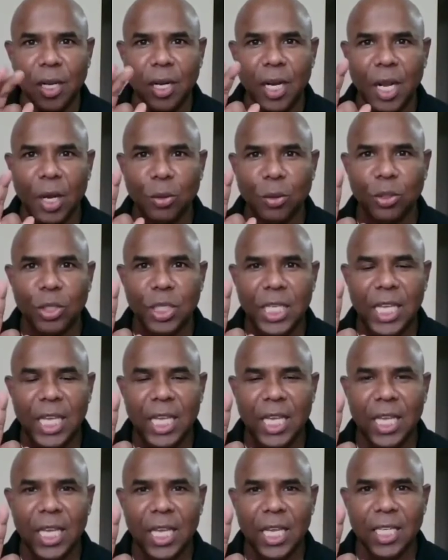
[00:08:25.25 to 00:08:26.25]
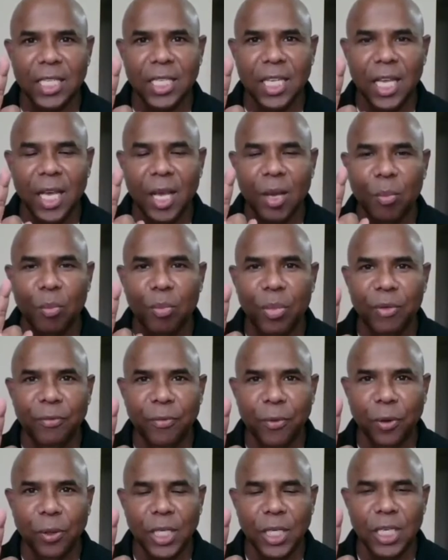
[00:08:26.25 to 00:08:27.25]
Now C is
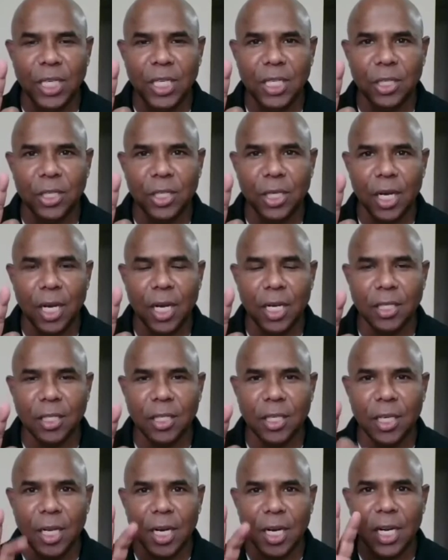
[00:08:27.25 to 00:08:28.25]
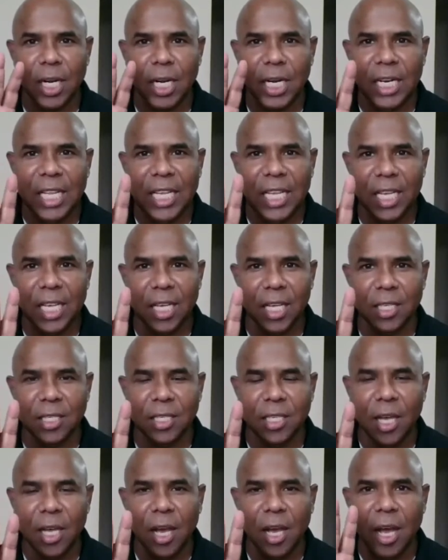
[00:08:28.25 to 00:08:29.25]
before the discharge, D is
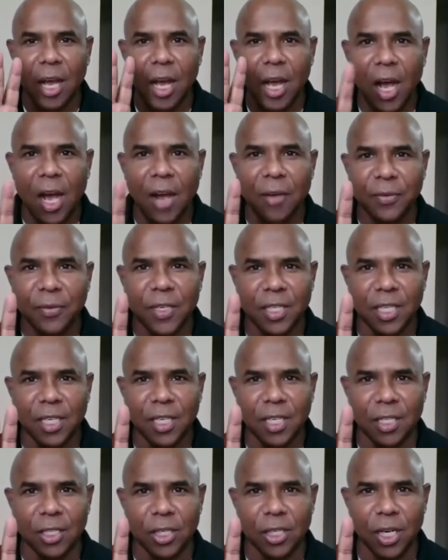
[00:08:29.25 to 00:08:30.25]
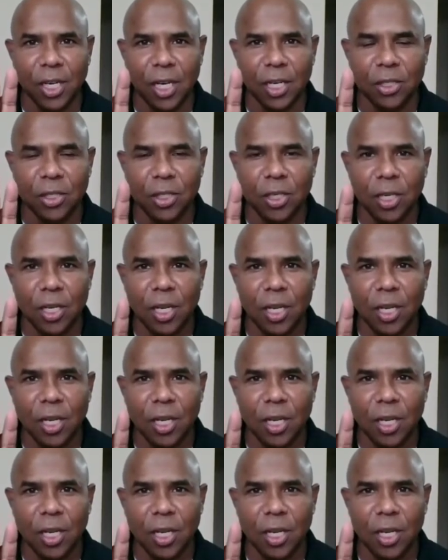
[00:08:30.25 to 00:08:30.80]
after the discharge.